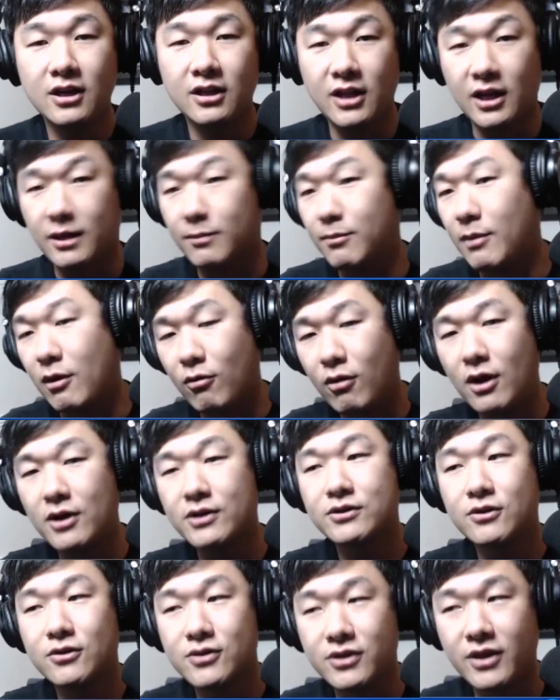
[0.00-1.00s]
like my
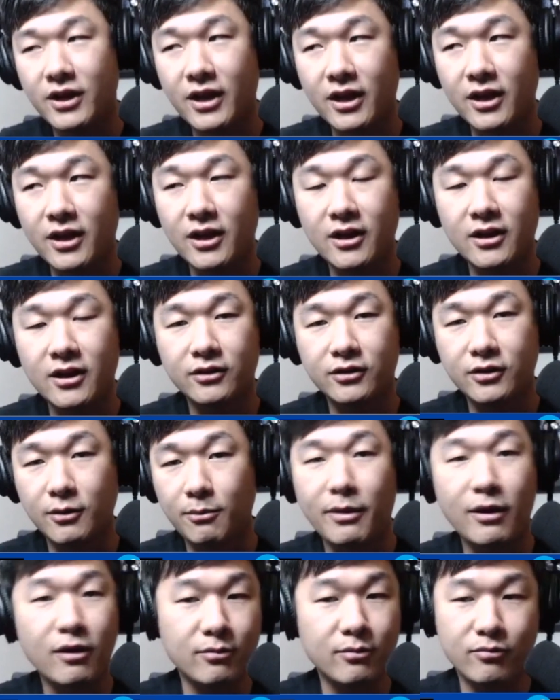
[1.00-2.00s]
rosters and
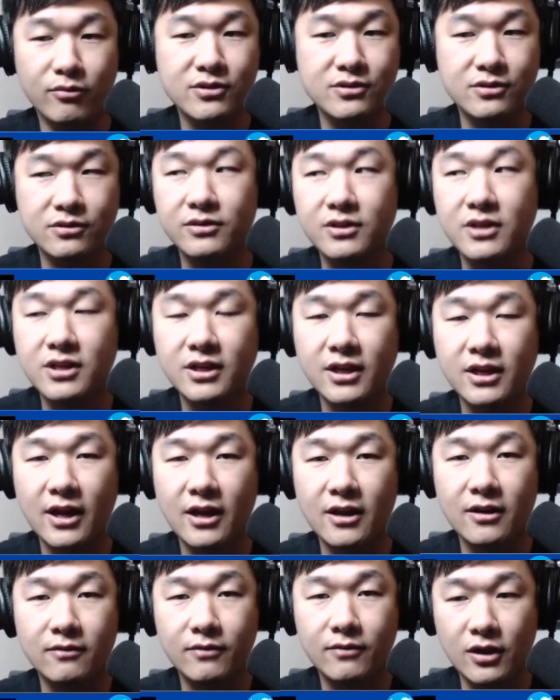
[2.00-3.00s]
compare them to the rest of the league,
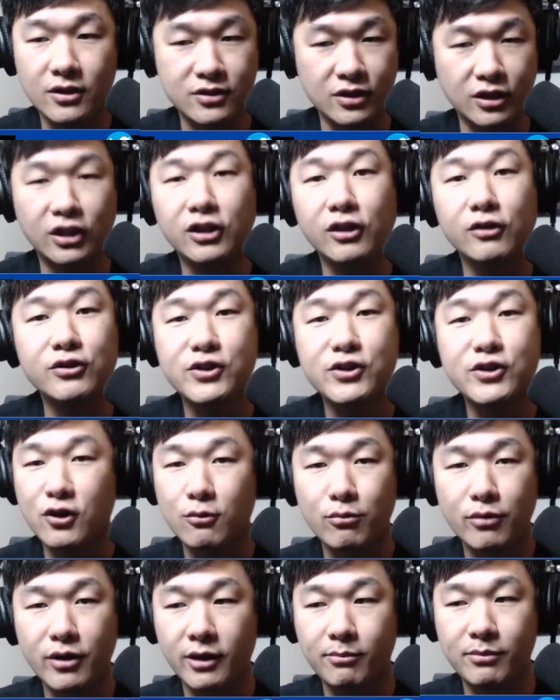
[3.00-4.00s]
and it's a clear tier
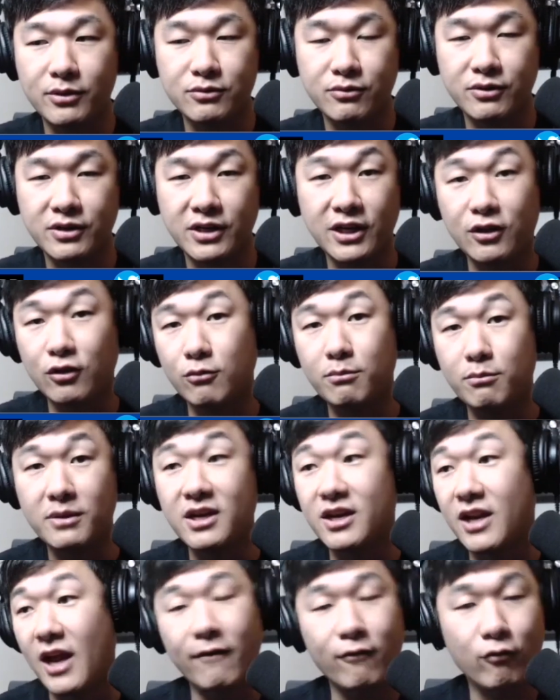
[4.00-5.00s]
break between either me
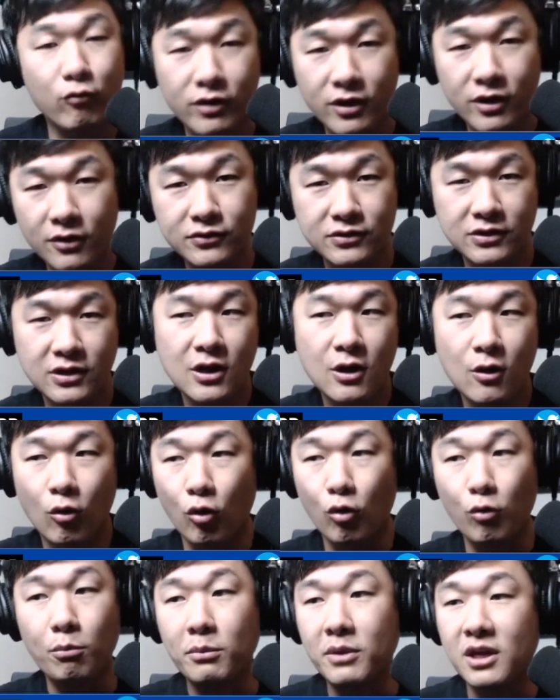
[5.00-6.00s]
and everyone else
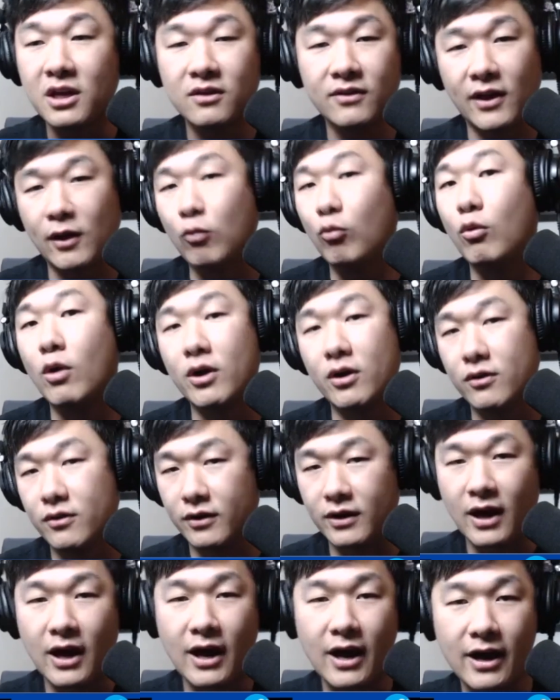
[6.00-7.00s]
or me and like one other
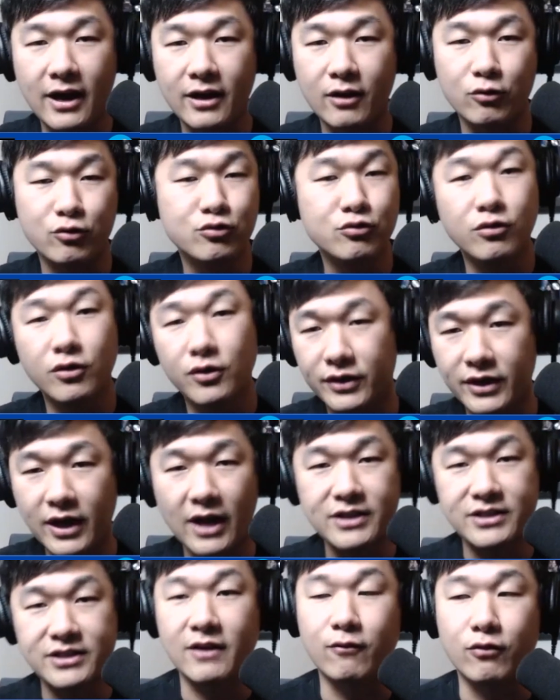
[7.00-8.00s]
guy or two other
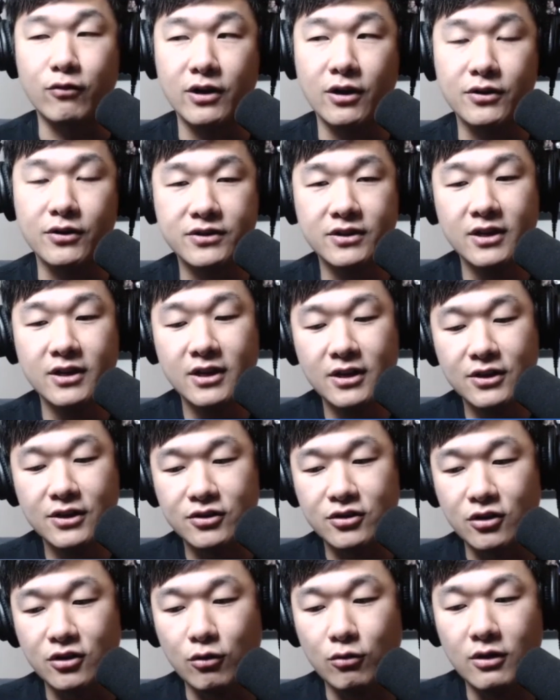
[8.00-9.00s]
guys and everyone else.
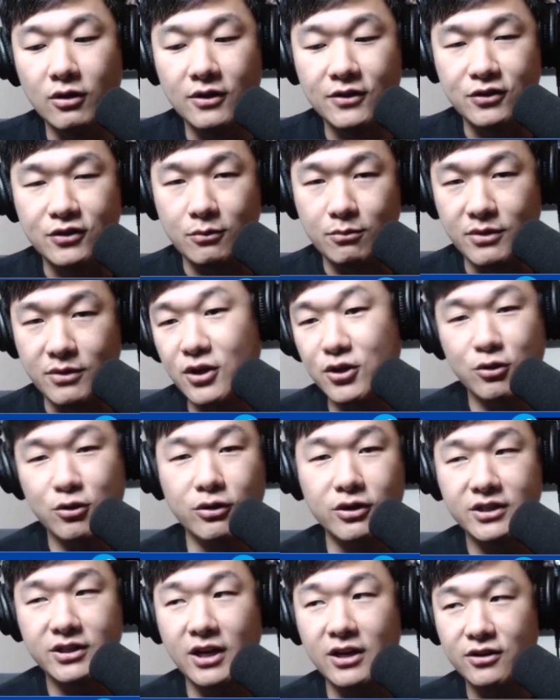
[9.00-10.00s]
So to be a true
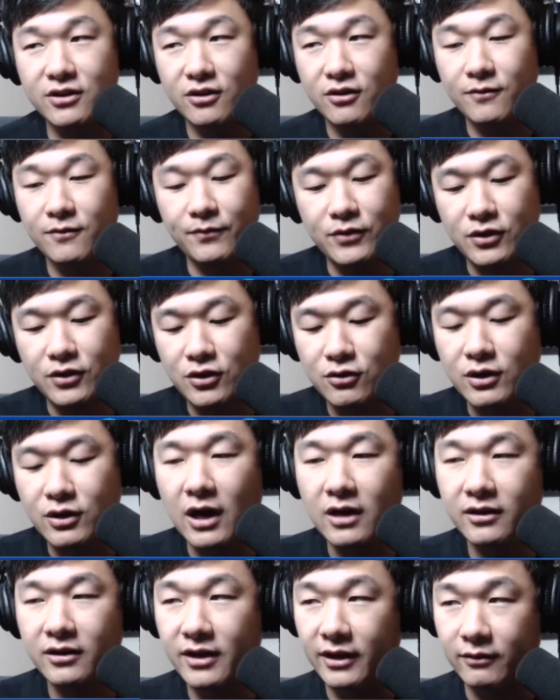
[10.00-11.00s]
contender, you got
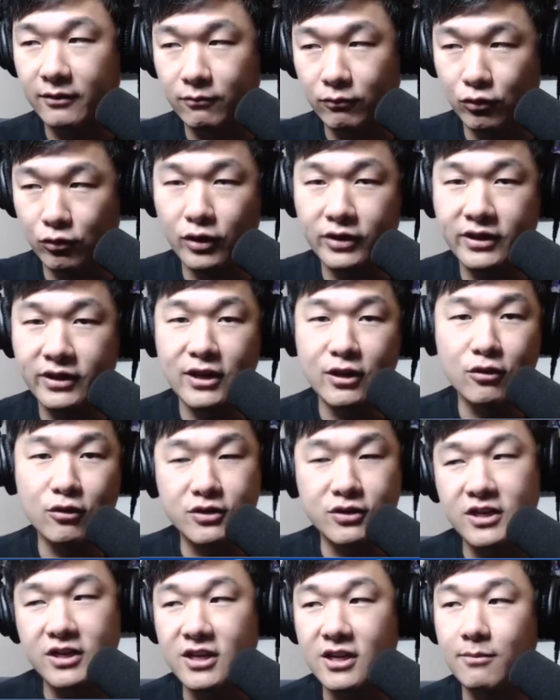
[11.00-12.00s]
to like look at your
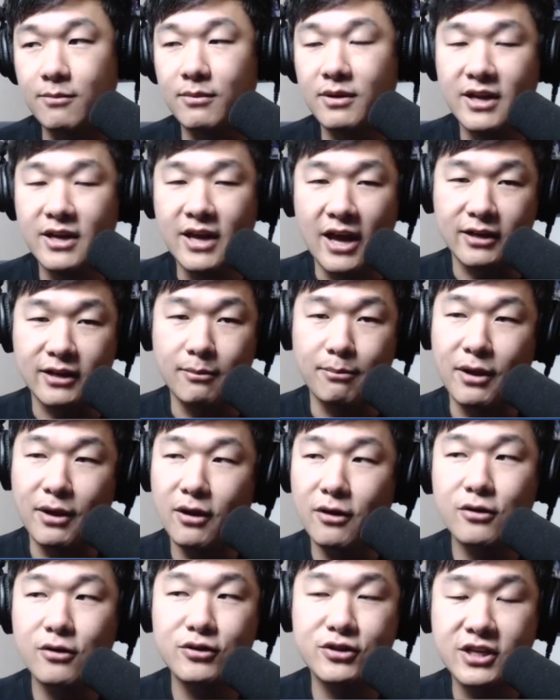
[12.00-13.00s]
team and compare
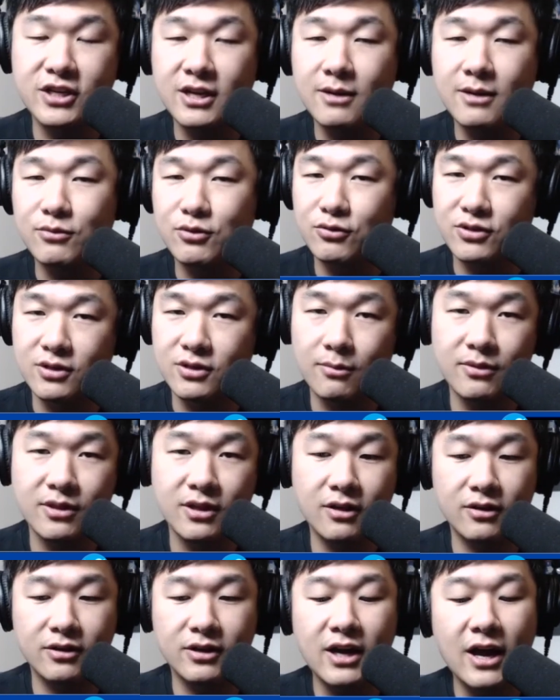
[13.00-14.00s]
your team to some of the
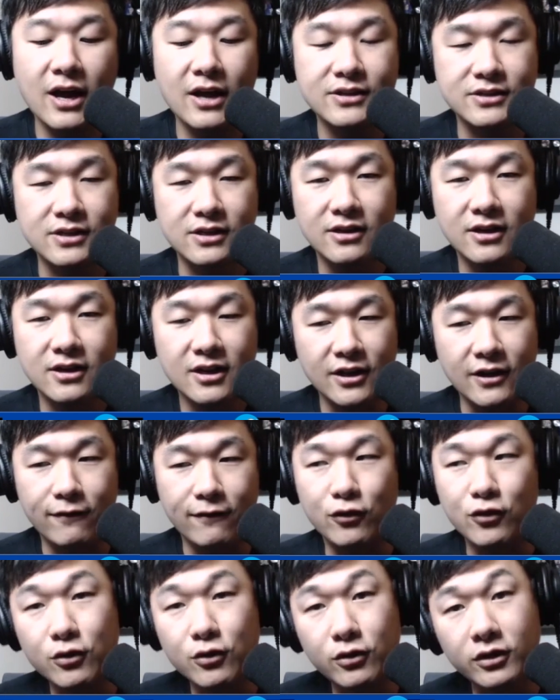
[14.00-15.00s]
other guys. And if you're
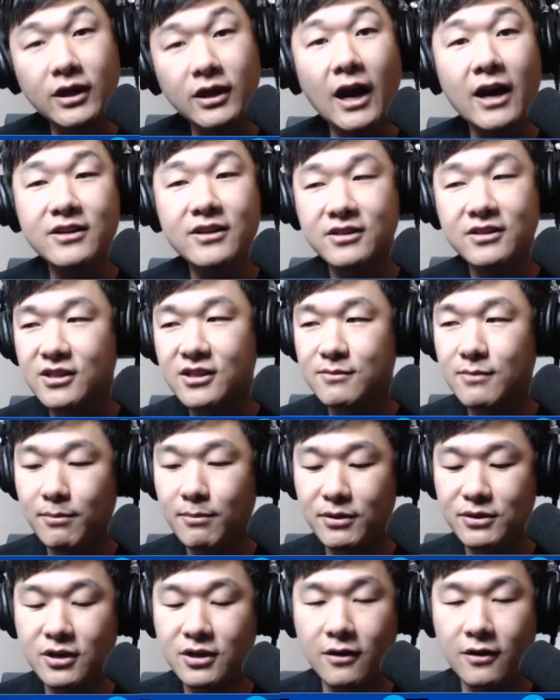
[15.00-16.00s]
new to Dynasty, this might
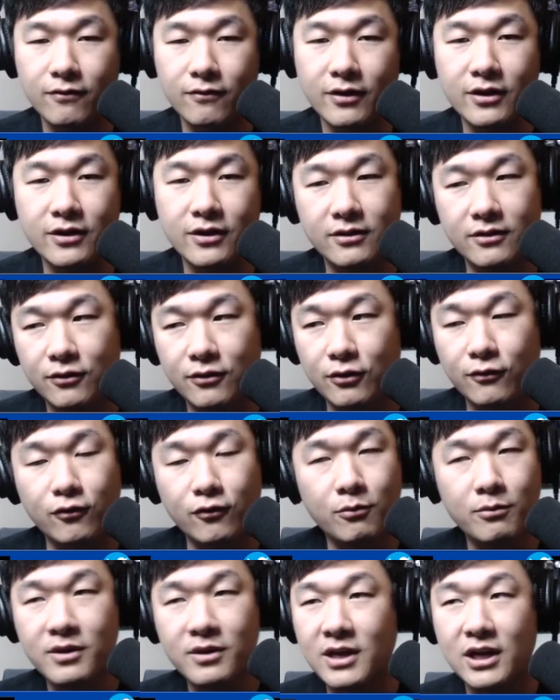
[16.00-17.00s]
be tough, right? For
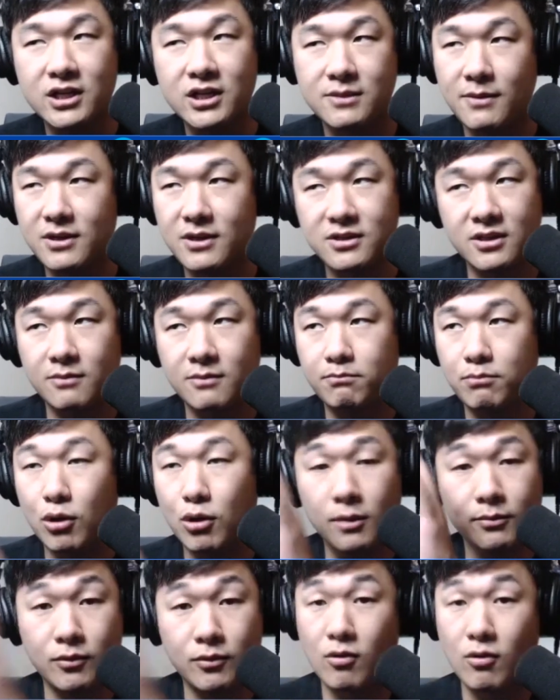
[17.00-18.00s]
me, I just basically pull
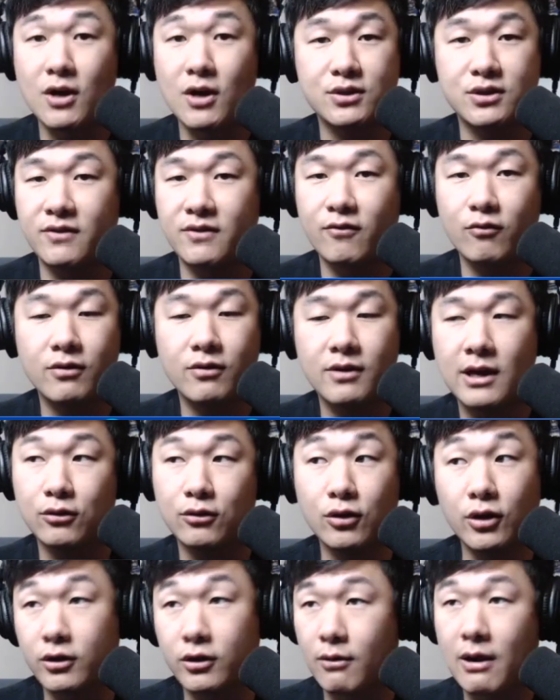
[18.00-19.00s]
up the rosters of everyone. I
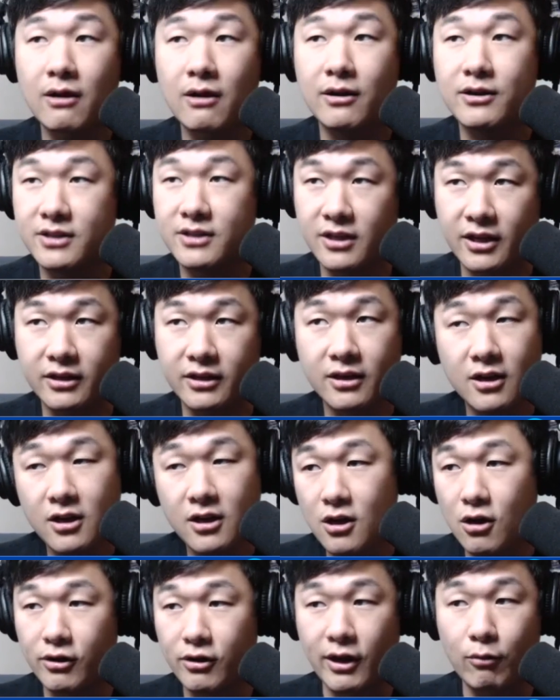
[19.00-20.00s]
look around, I say like,
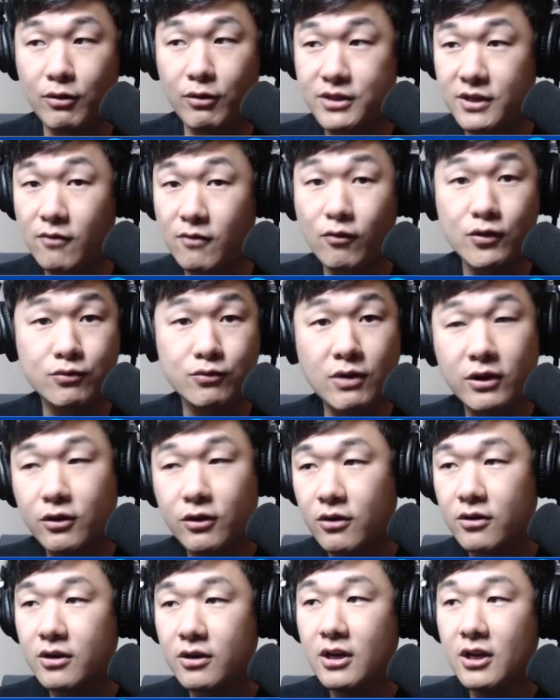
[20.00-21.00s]
okay, what's everyone's
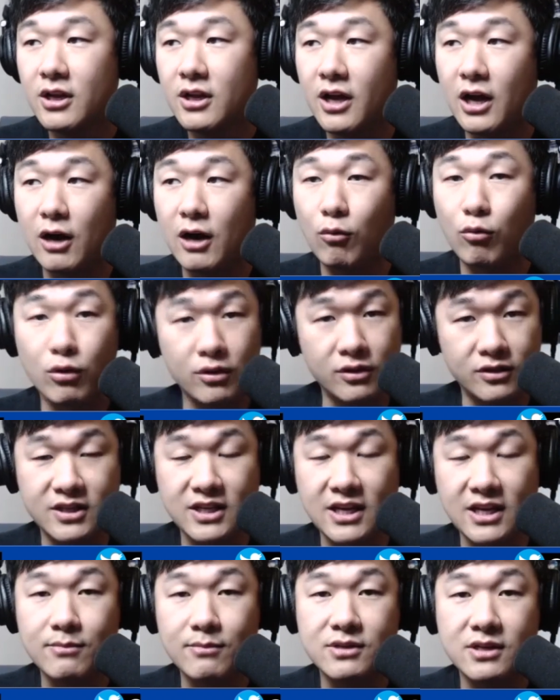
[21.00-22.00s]
record? What do the
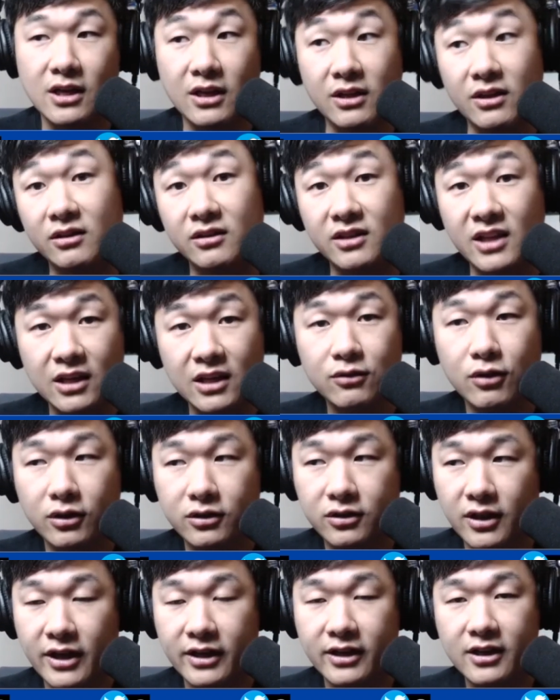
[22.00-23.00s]
teams in the lead look
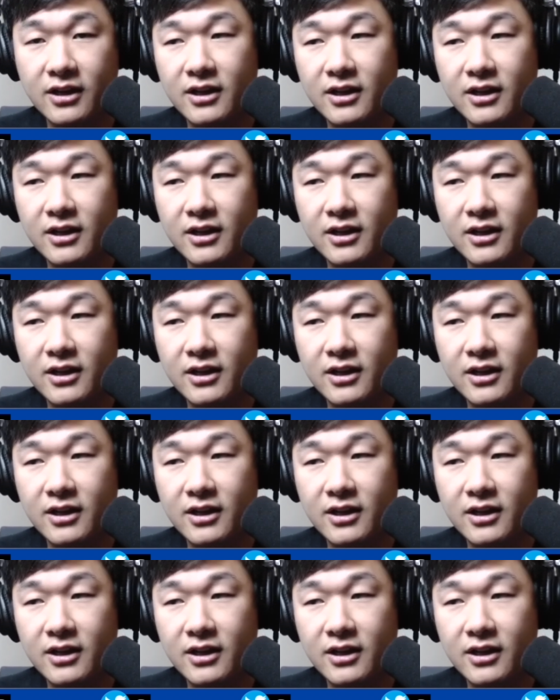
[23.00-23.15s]
like?